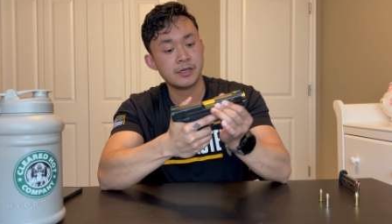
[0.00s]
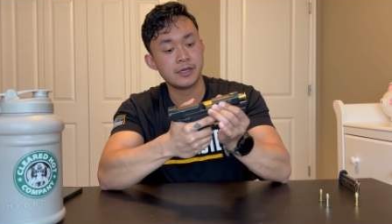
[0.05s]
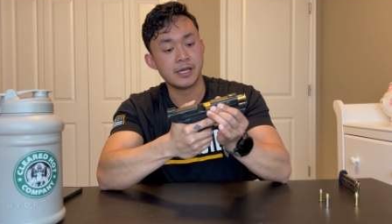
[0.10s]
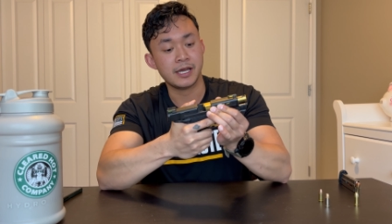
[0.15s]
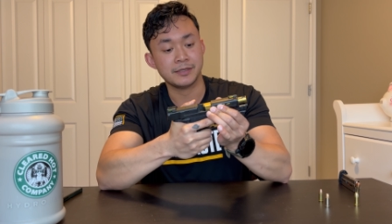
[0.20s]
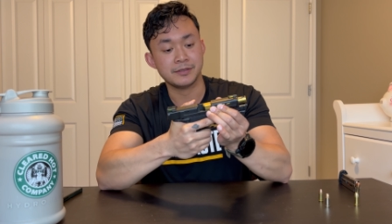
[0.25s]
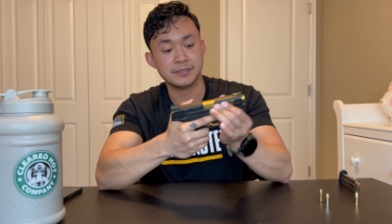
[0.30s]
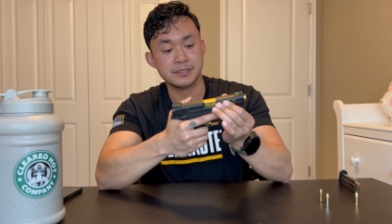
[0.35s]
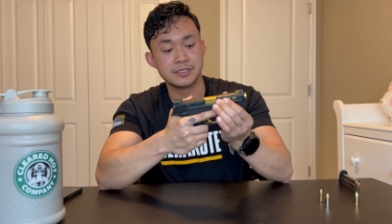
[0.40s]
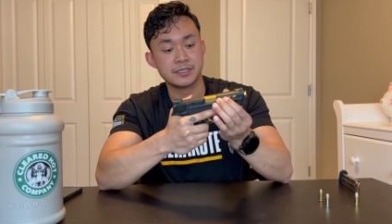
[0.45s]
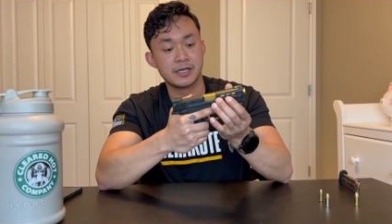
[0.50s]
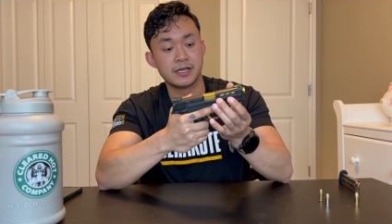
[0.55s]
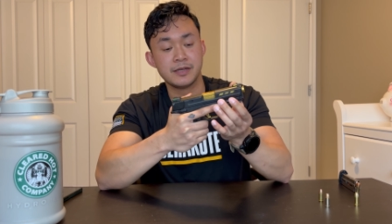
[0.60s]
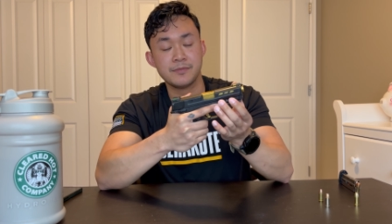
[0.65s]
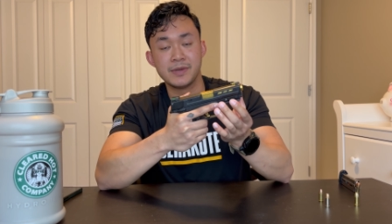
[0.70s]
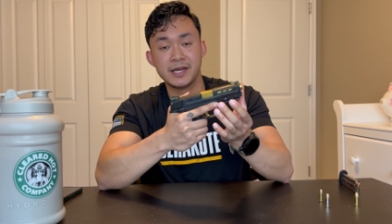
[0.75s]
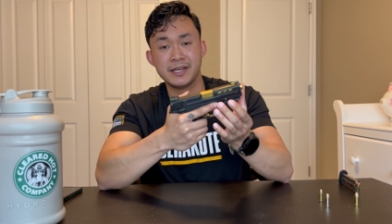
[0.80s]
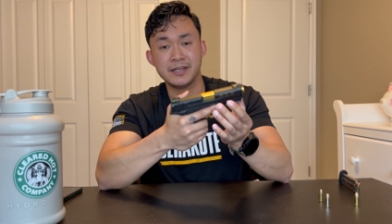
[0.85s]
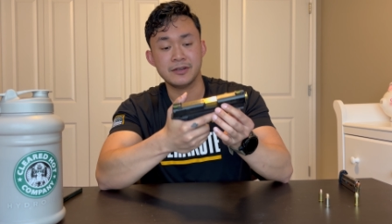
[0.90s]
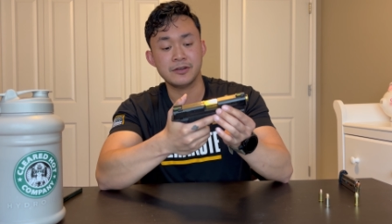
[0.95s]
At the
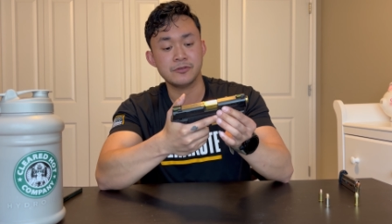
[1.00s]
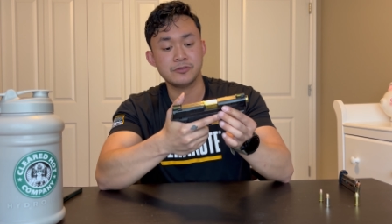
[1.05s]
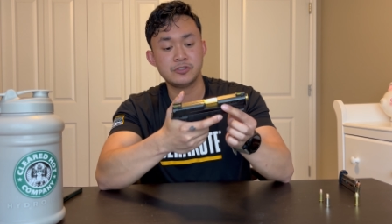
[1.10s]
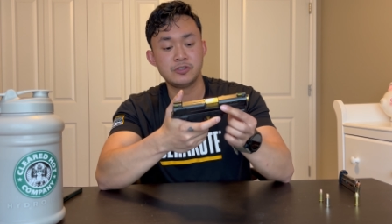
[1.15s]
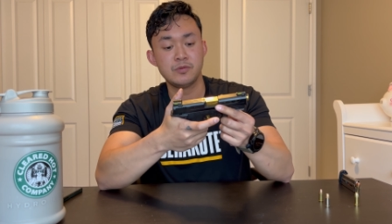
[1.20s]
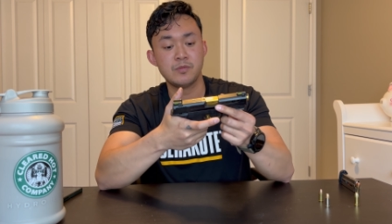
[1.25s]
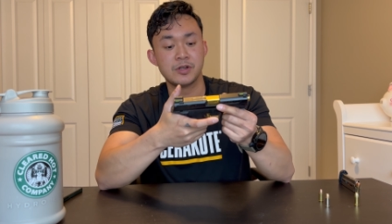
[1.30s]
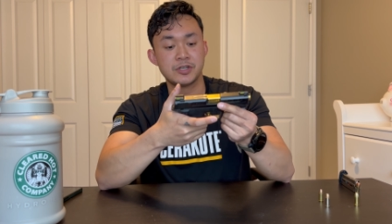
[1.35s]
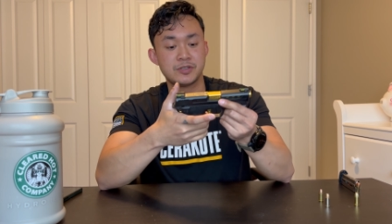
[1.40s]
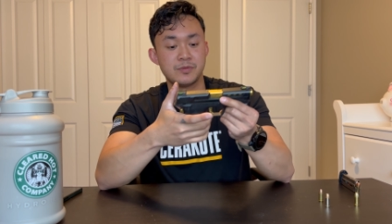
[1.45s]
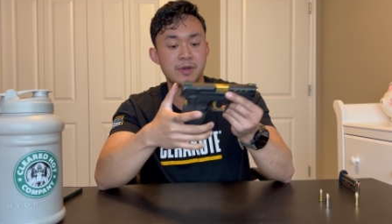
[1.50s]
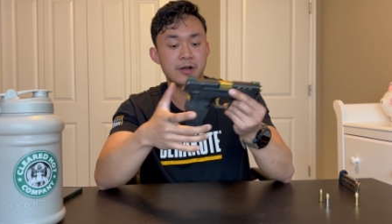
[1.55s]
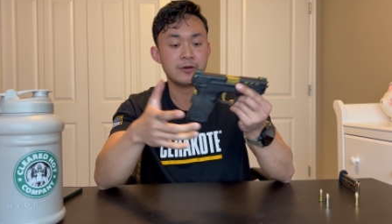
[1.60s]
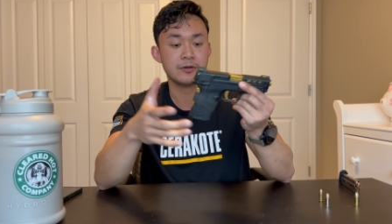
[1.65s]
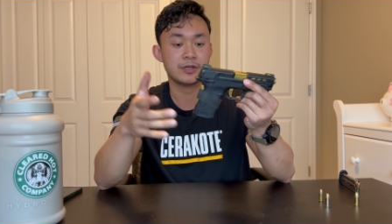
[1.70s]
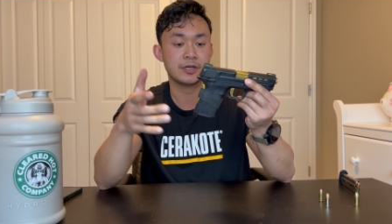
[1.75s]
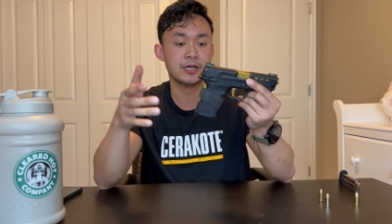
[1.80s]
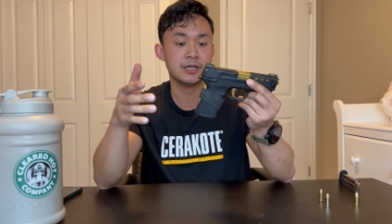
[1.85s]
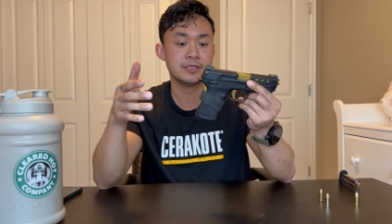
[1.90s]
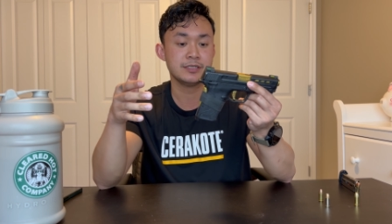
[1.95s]
time, I didn't know too much about
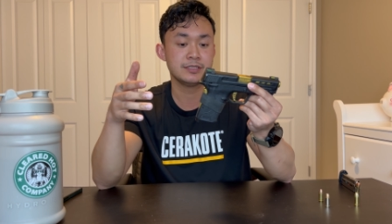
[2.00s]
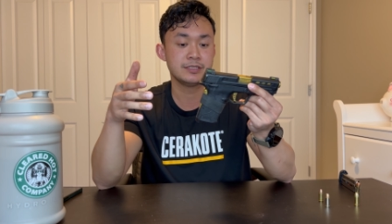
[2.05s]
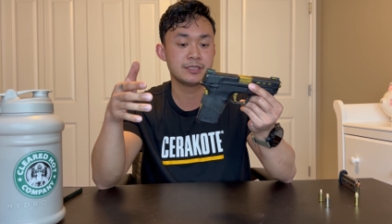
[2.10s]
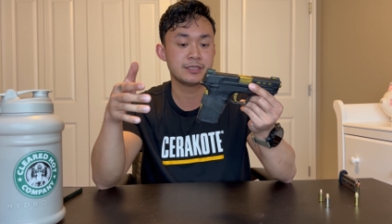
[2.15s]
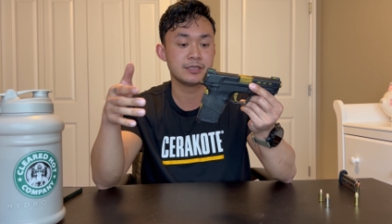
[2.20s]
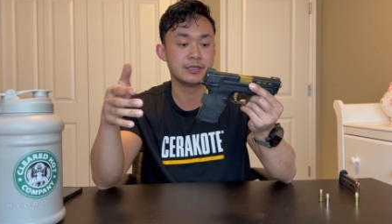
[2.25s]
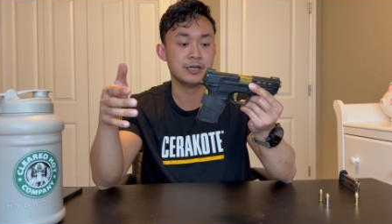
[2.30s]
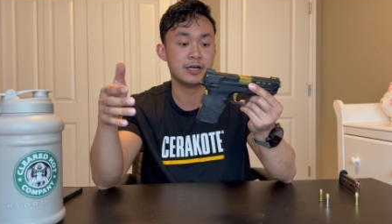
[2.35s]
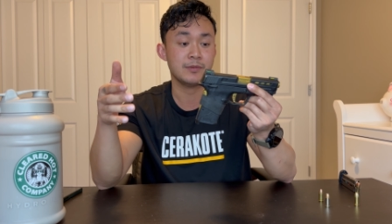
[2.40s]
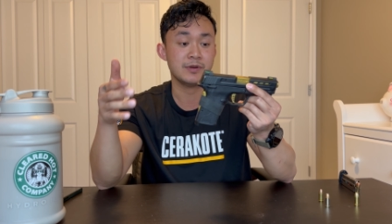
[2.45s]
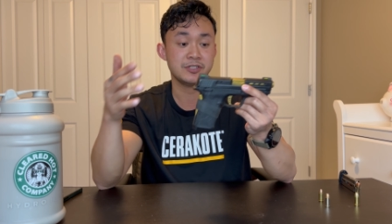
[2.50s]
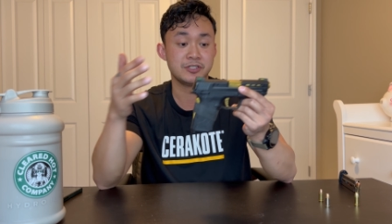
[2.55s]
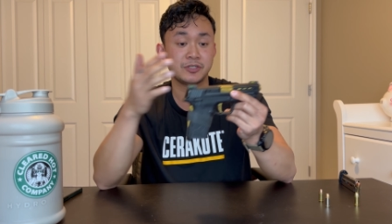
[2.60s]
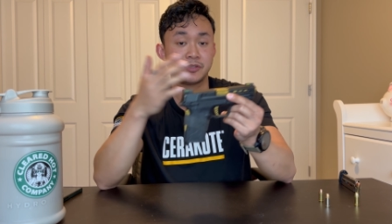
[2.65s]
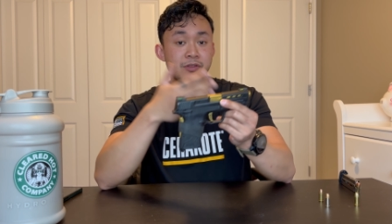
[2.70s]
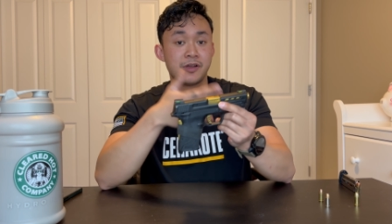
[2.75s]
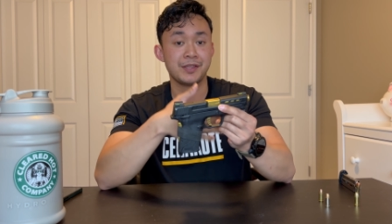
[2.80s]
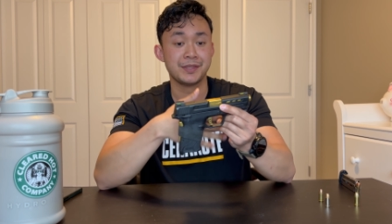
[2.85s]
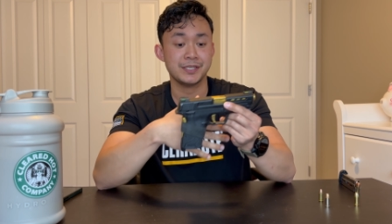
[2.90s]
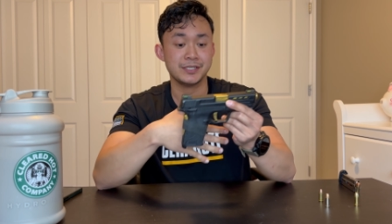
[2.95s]
guns. I just
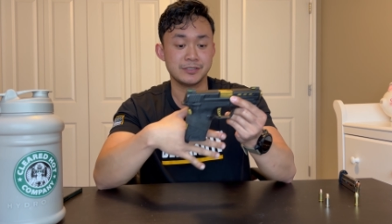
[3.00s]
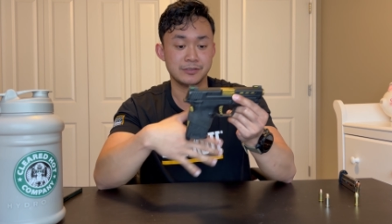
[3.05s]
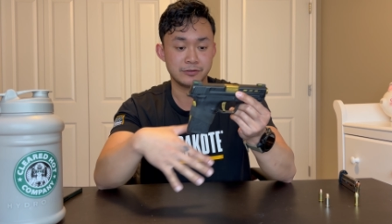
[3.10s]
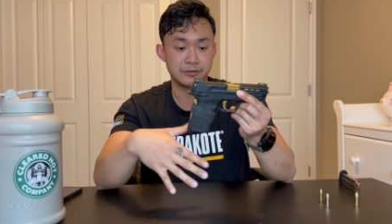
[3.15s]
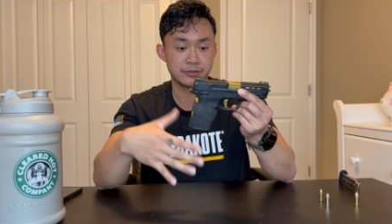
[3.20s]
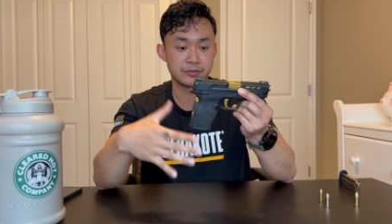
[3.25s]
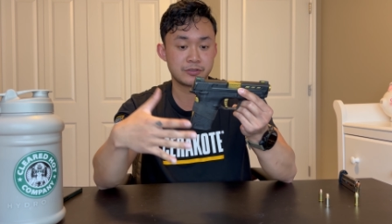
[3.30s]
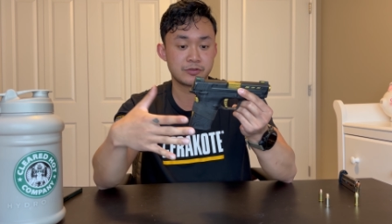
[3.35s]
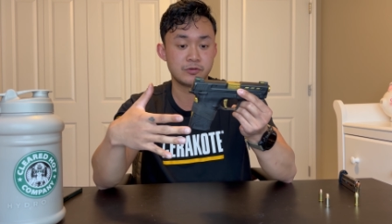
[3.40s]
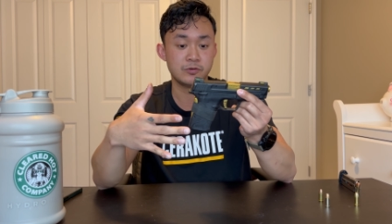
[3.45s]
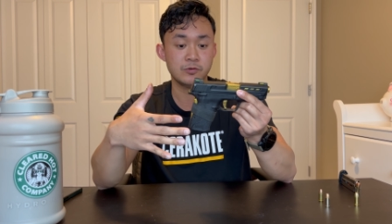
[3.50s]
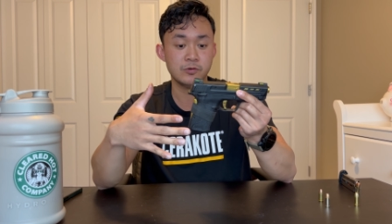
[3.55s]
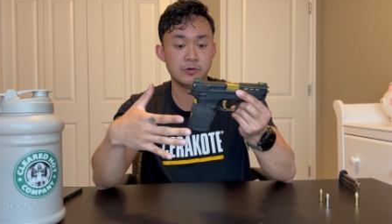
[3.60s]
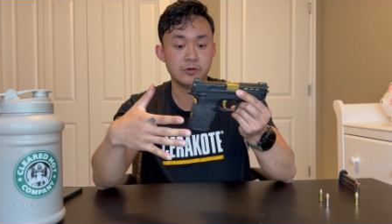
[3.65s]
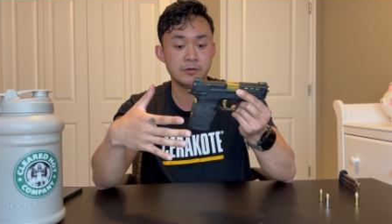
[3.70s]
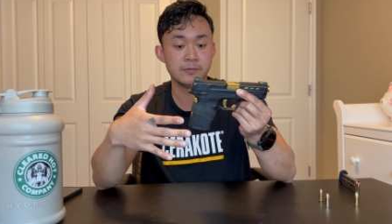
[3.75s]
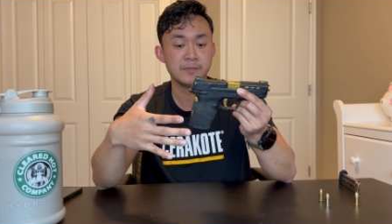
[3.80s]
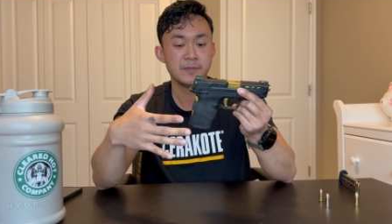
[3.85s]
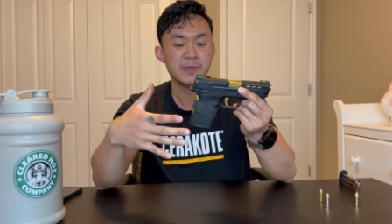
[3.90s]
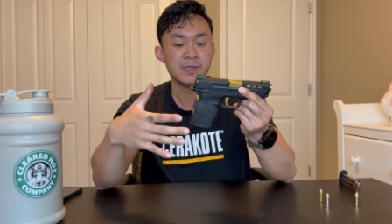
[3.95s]
thought this looked cool.